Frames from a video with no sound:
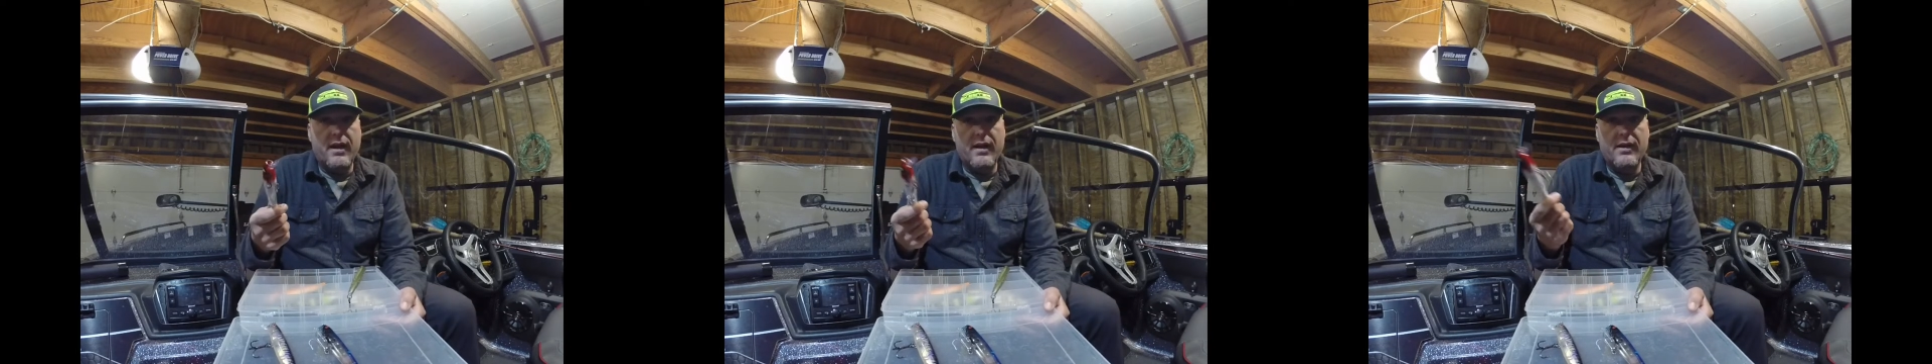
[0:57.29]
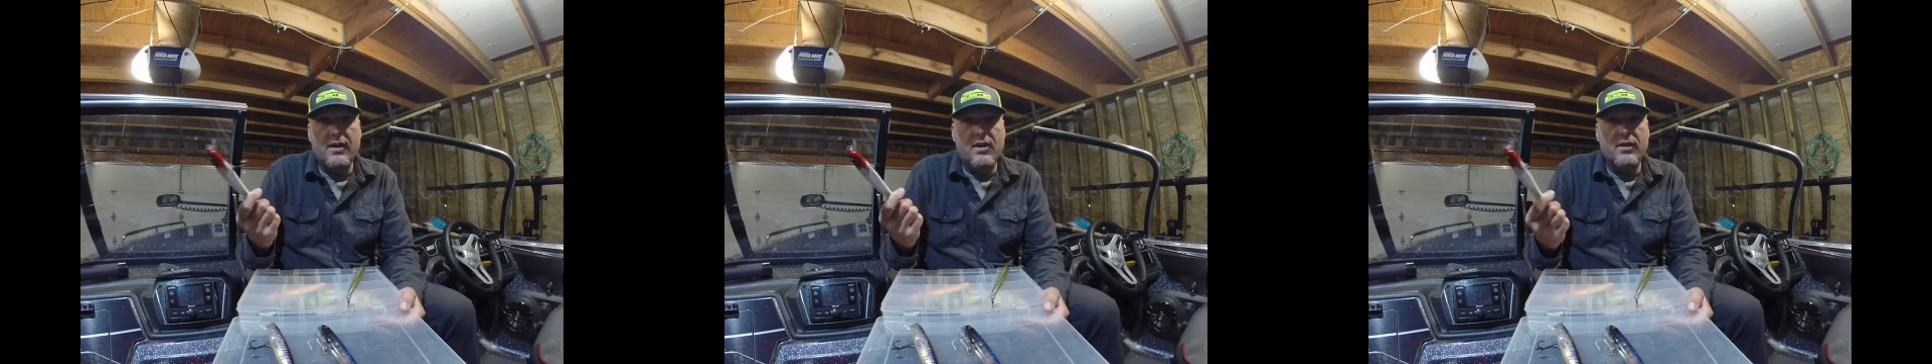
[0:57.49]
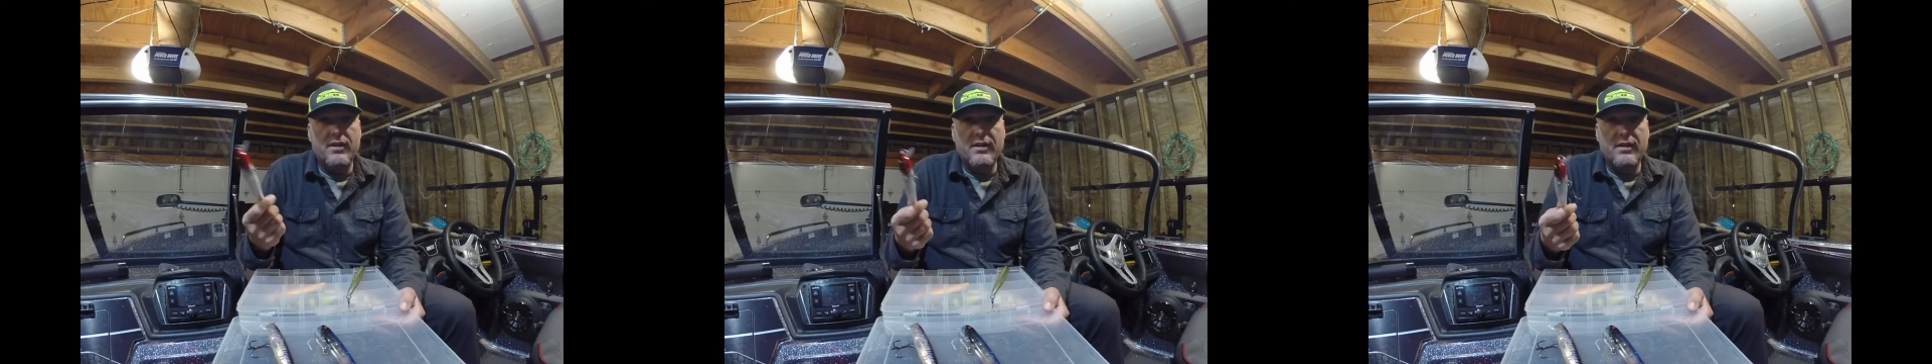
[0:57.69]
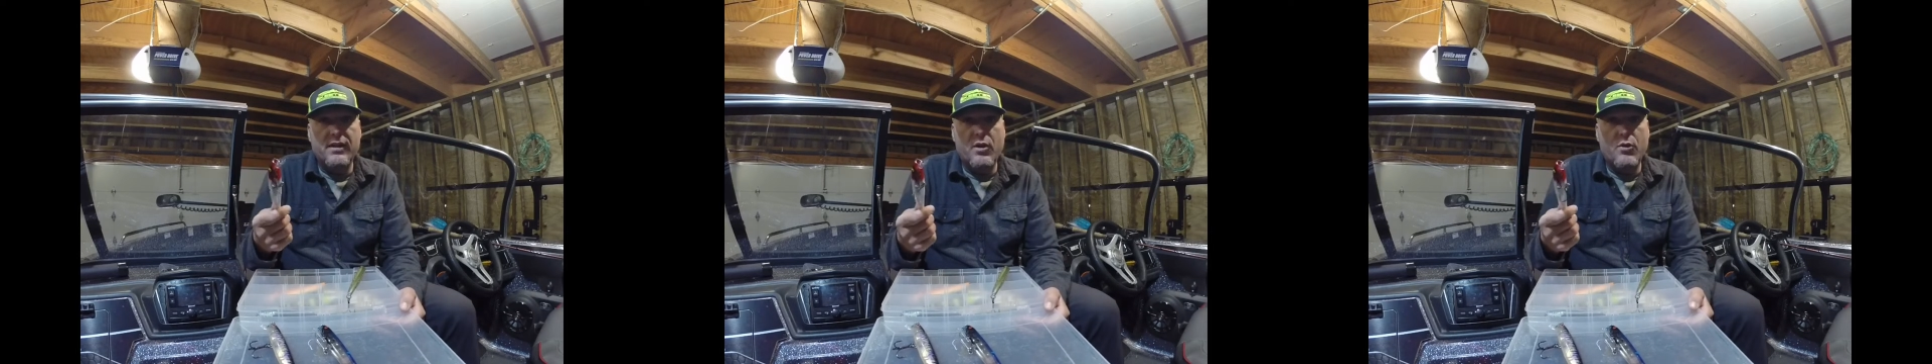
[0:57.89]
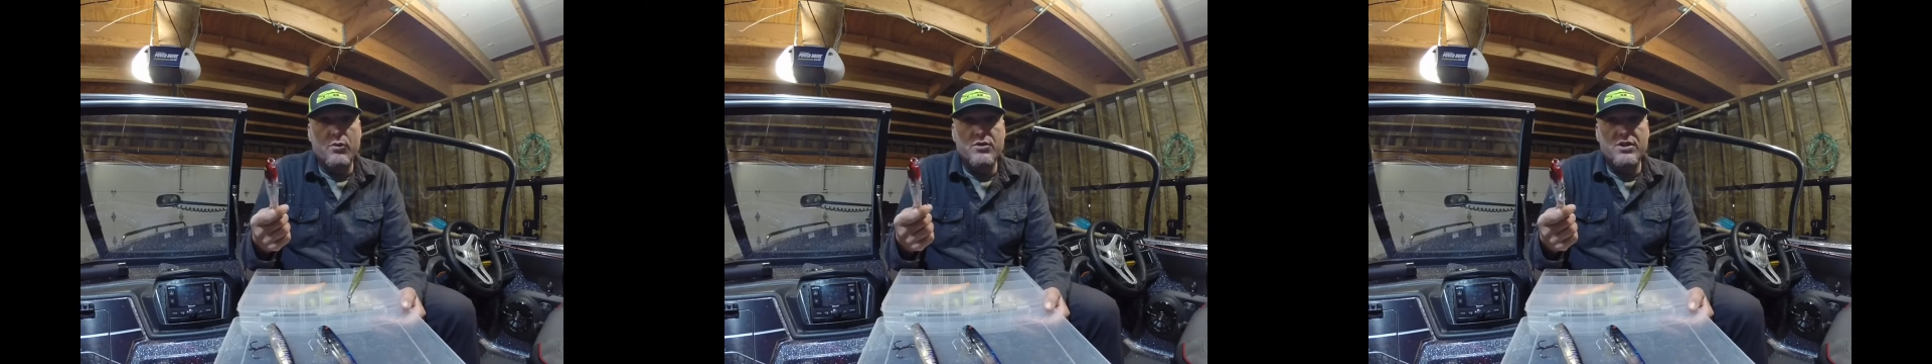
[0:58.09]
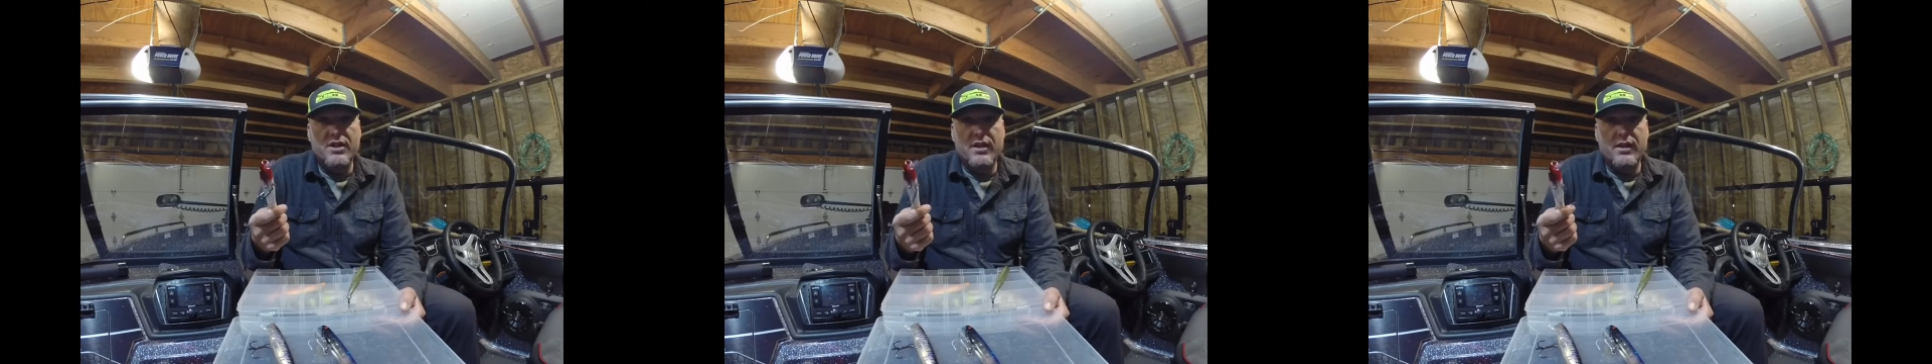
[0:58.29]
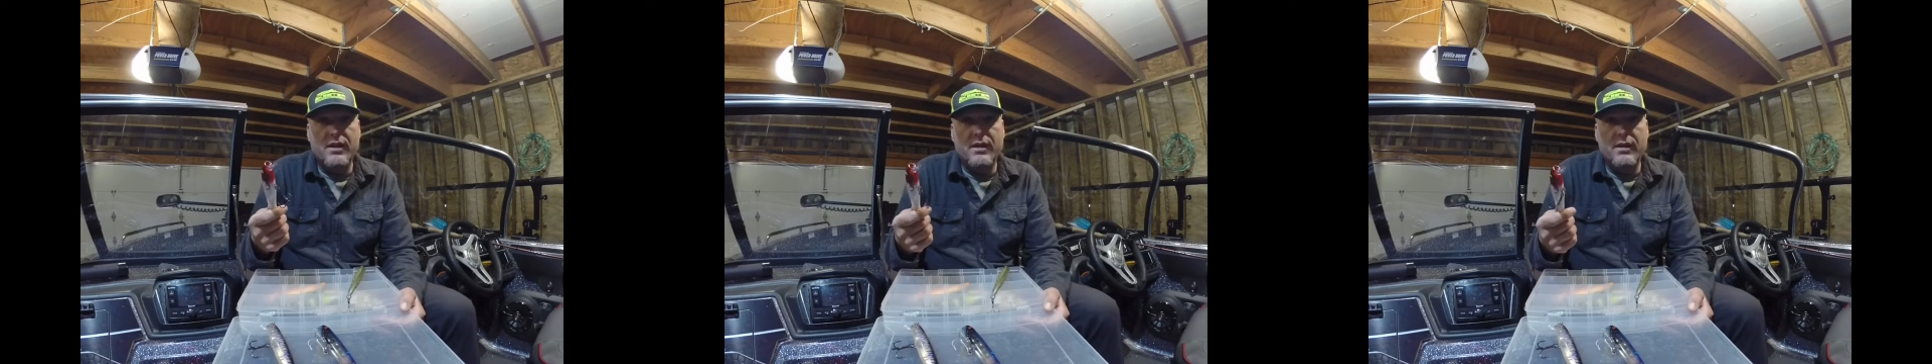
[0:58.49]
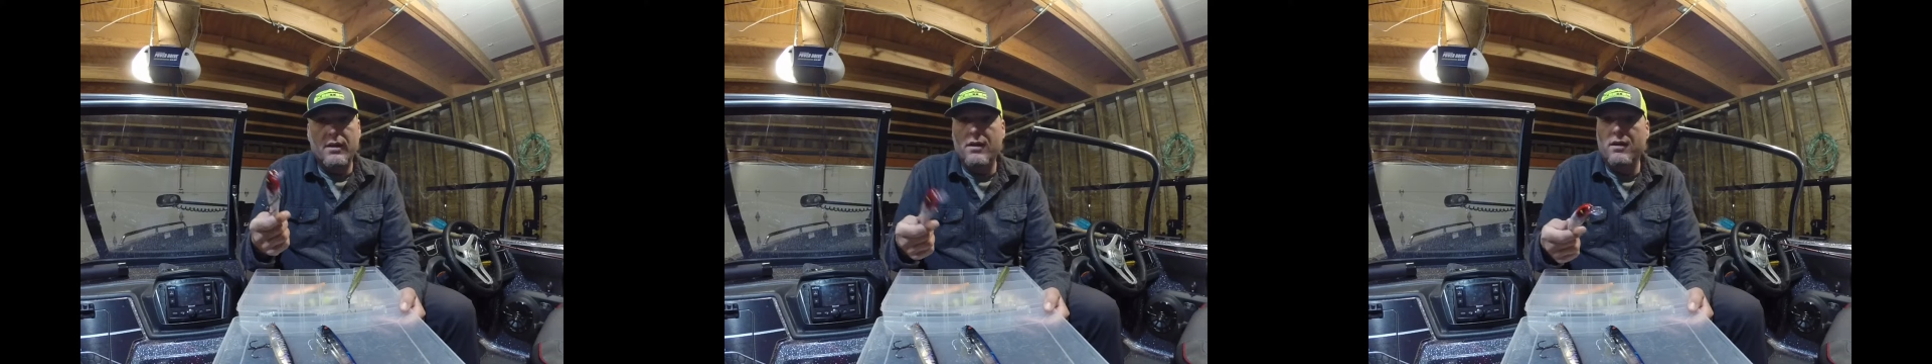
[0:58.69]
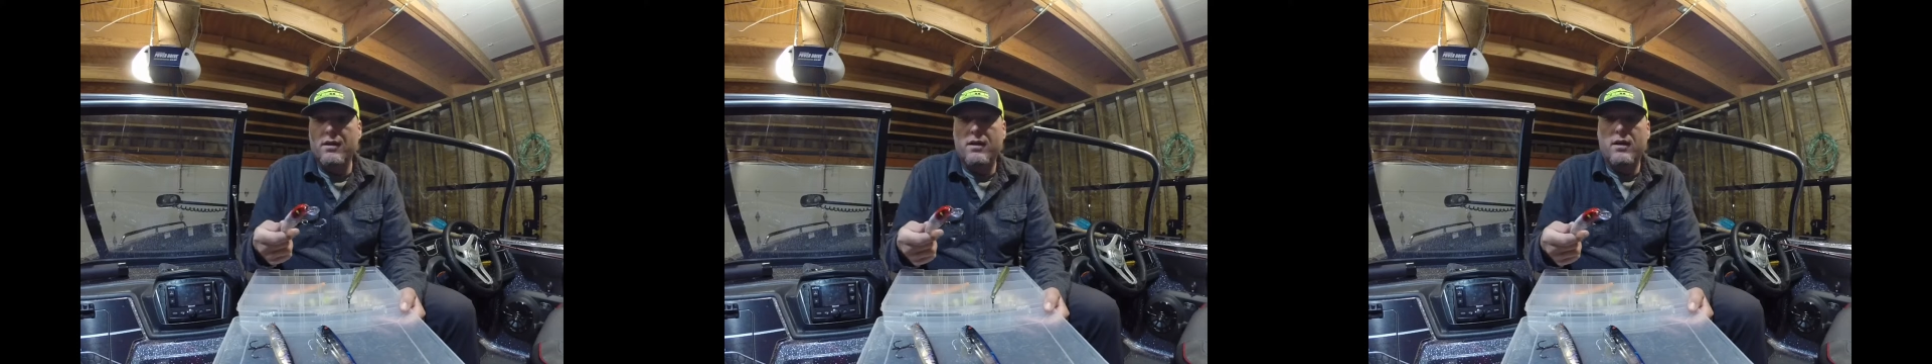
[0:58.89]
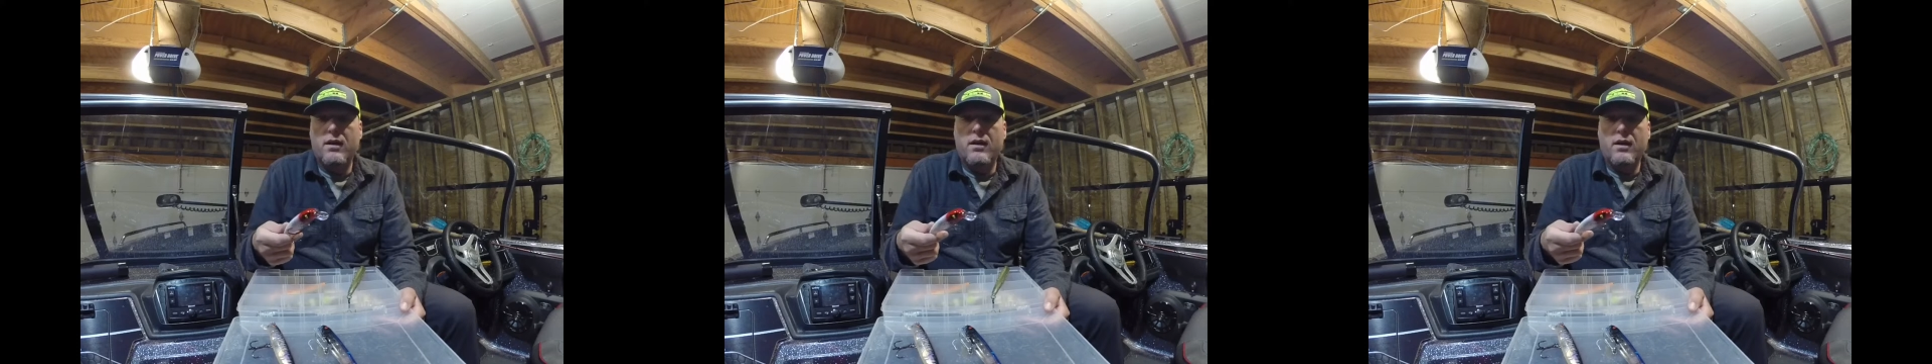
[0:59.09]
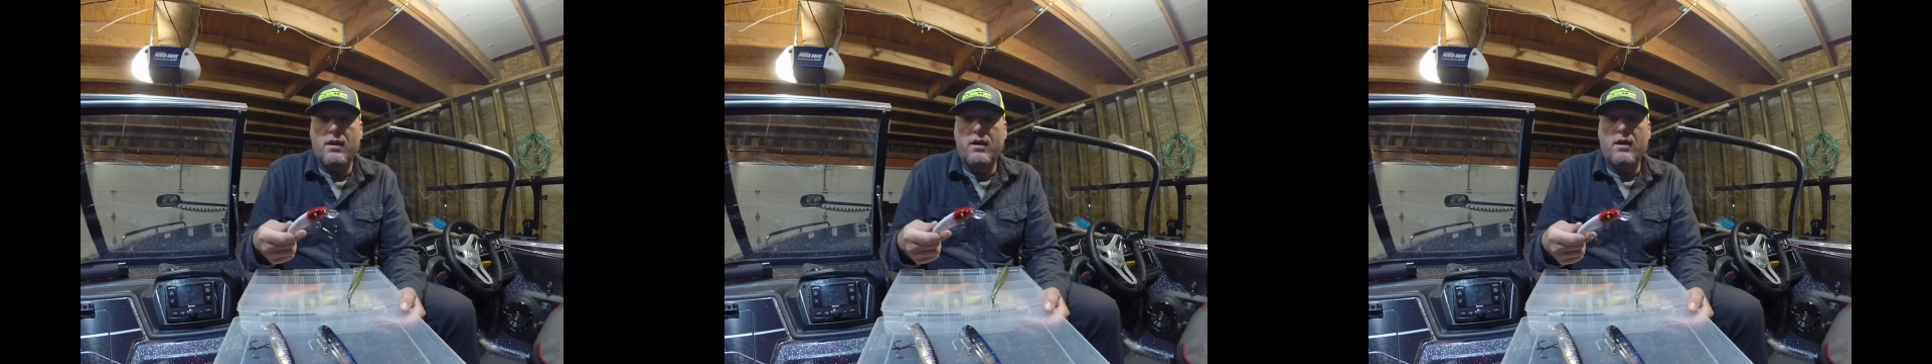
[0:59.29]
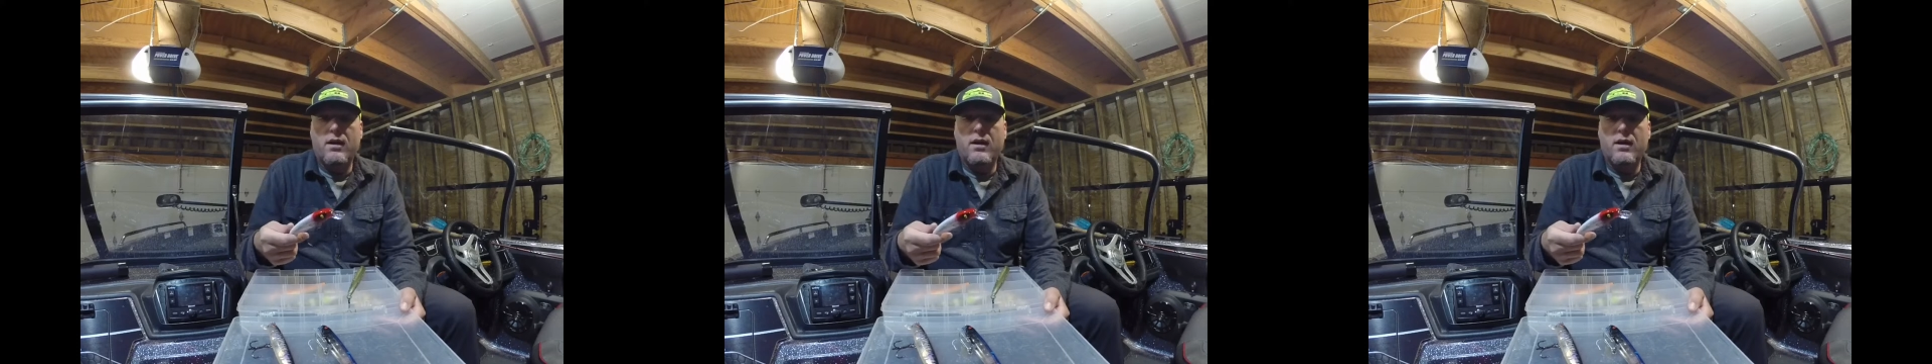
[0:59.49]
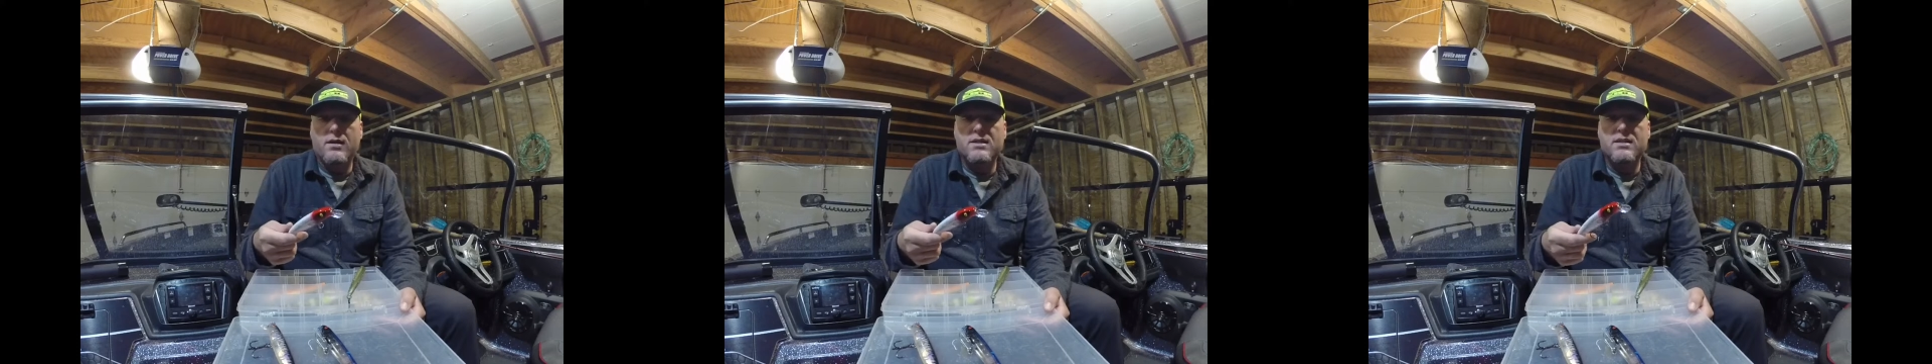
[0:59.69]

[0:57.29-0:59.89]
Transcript: I call it the OG